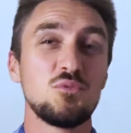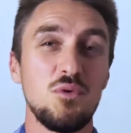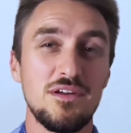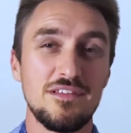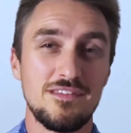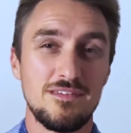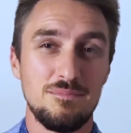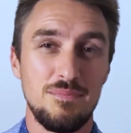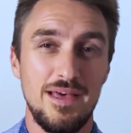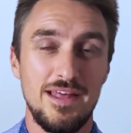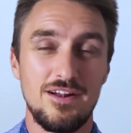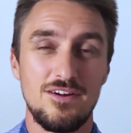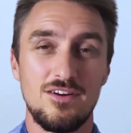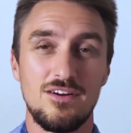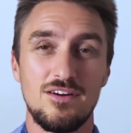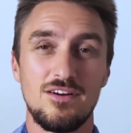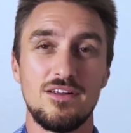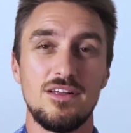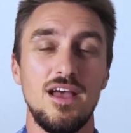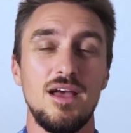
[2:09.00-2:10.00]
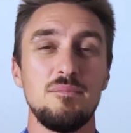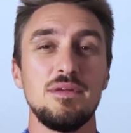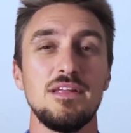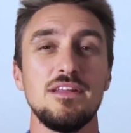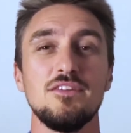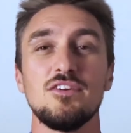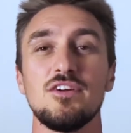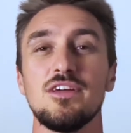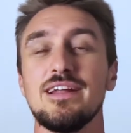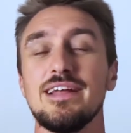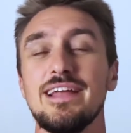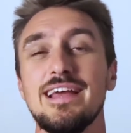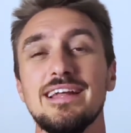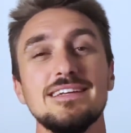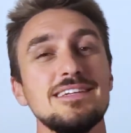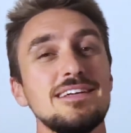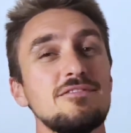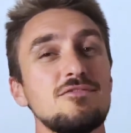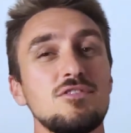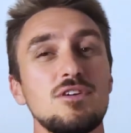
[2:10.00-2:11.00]
one's better? I mean, you're going to get
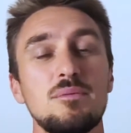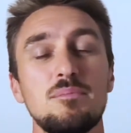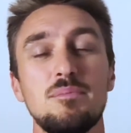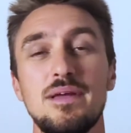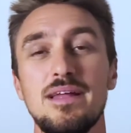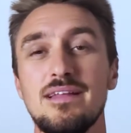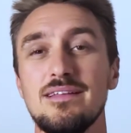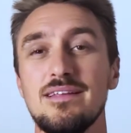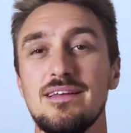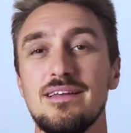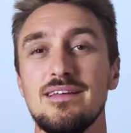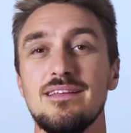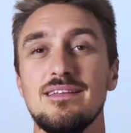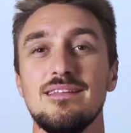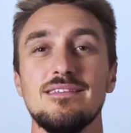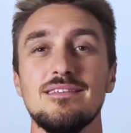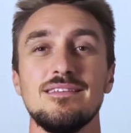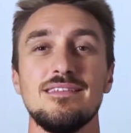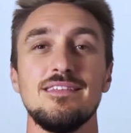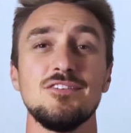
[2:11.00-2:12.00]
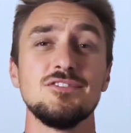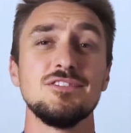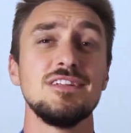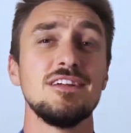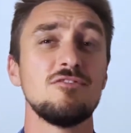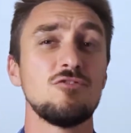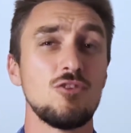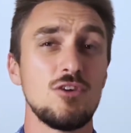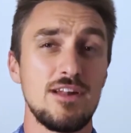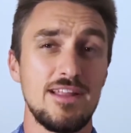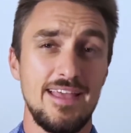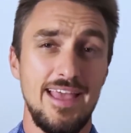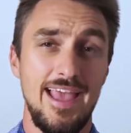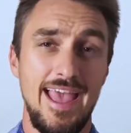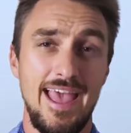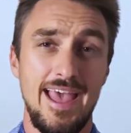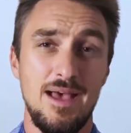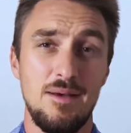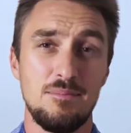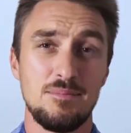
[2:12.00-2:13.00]
different opinions, there's different
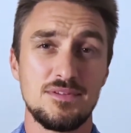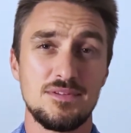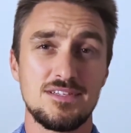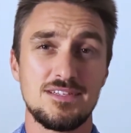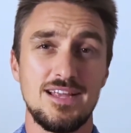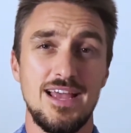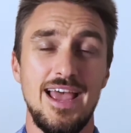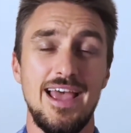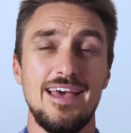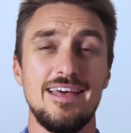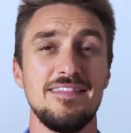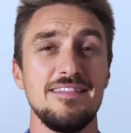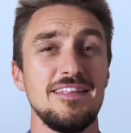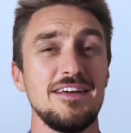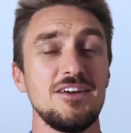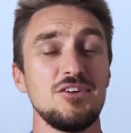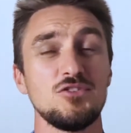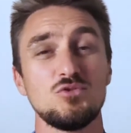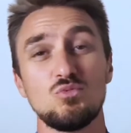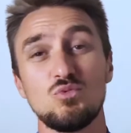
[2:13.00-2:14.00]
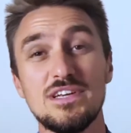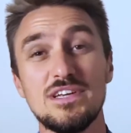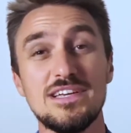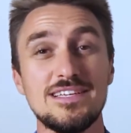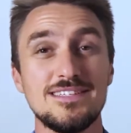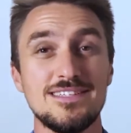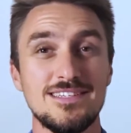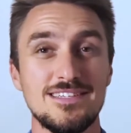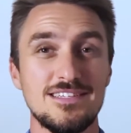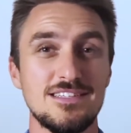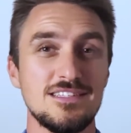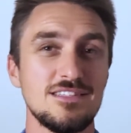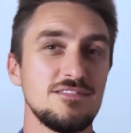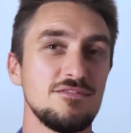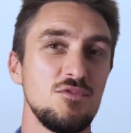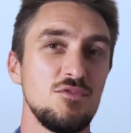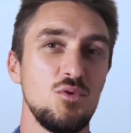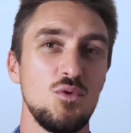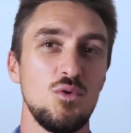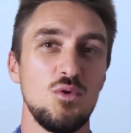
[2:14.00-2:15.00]
camps, and there's reasons
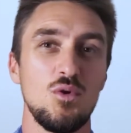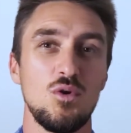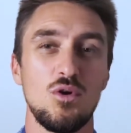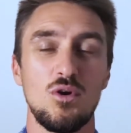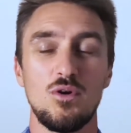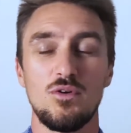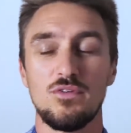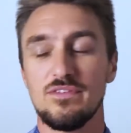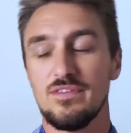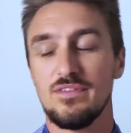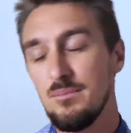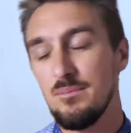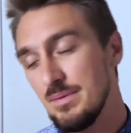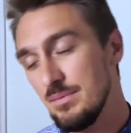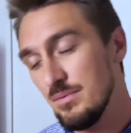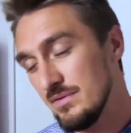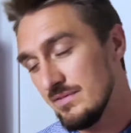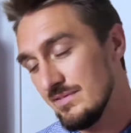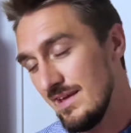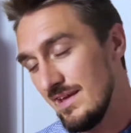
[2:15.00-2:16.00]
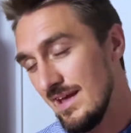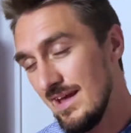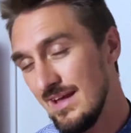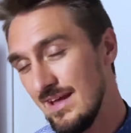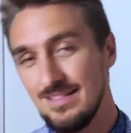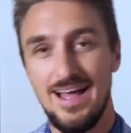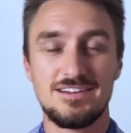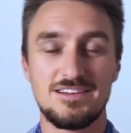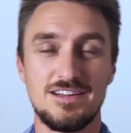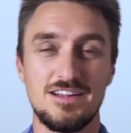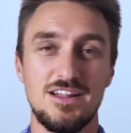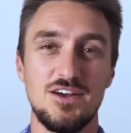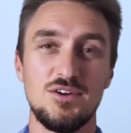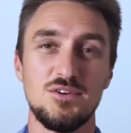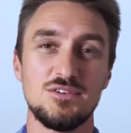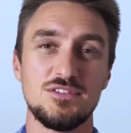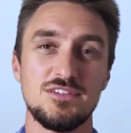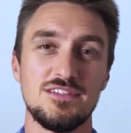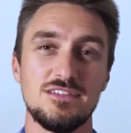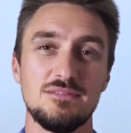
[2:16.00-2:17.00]
for some people saying
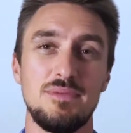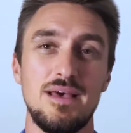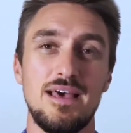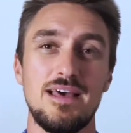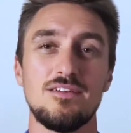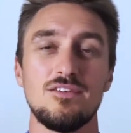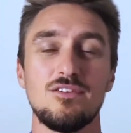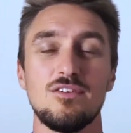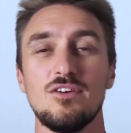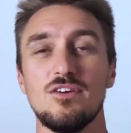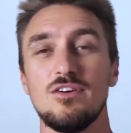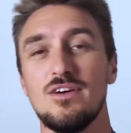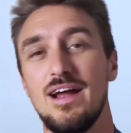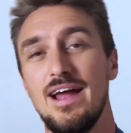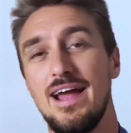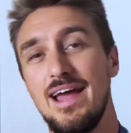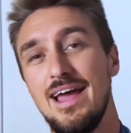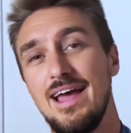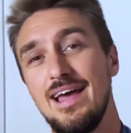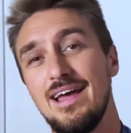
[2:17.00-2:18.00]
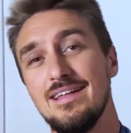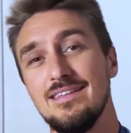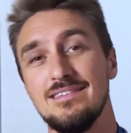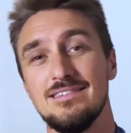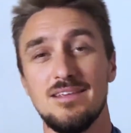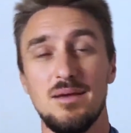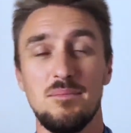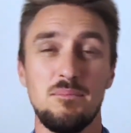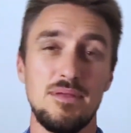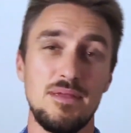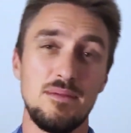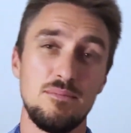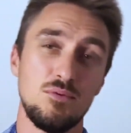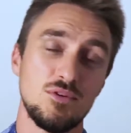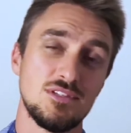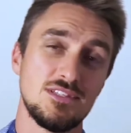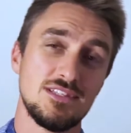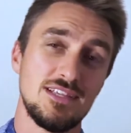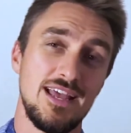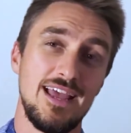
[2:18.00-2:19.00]
lactulose is better and some people
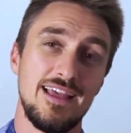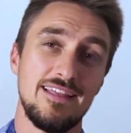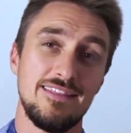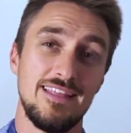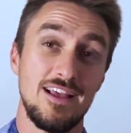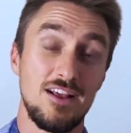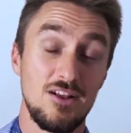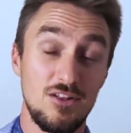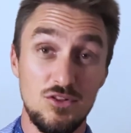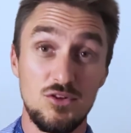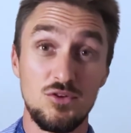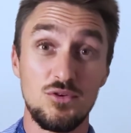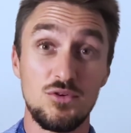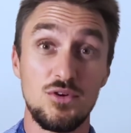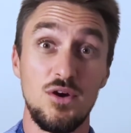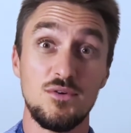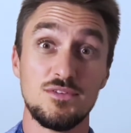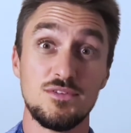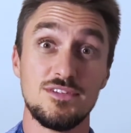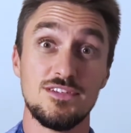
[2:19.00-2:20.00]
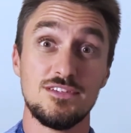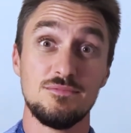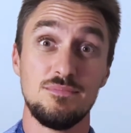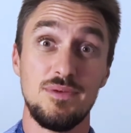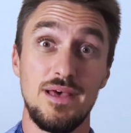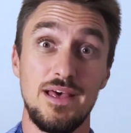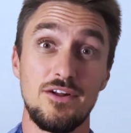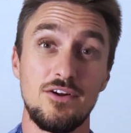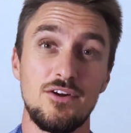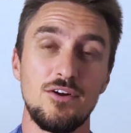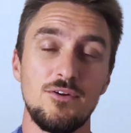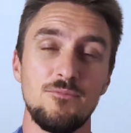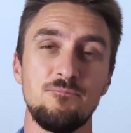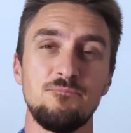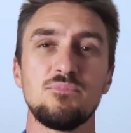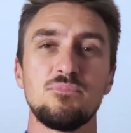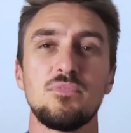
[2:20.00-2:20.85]
saying that glucose is better.